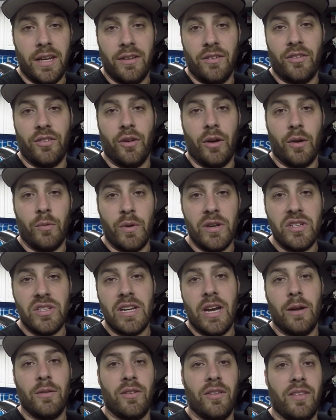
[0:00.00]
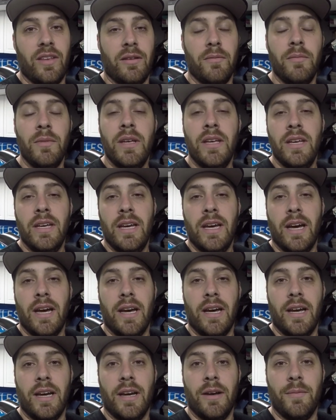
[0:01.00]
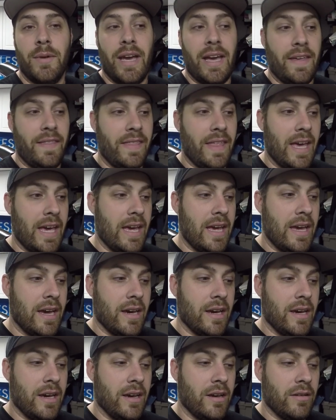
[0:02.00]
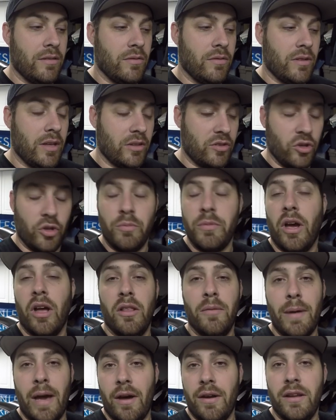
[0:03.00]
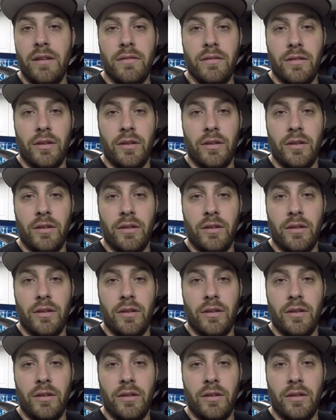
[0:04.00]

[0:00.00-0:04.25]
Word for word: And so I reached out to them um, and they, uh, they told me all about it.